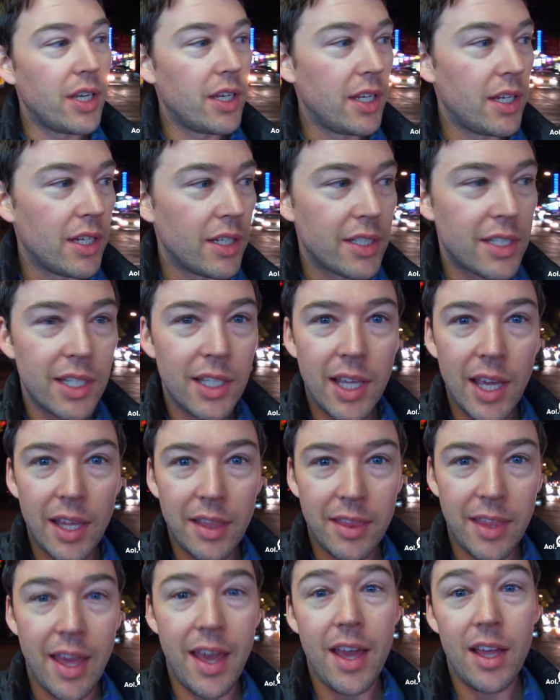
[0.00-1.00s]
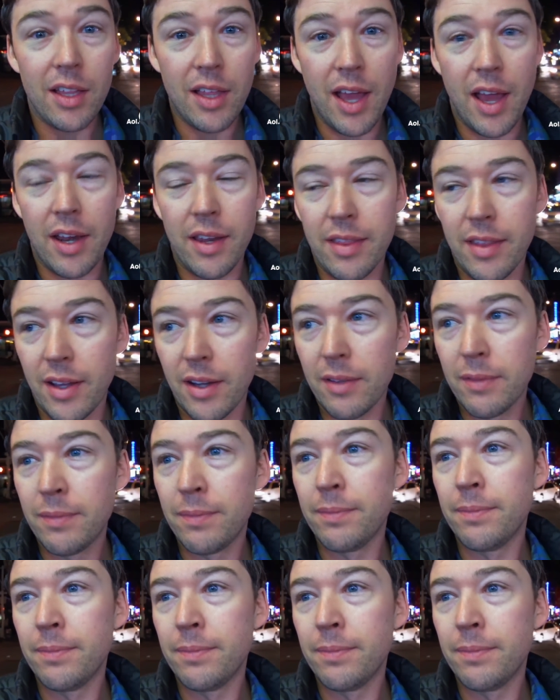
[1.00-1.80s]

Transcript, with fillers: I needed to get the hell out of there.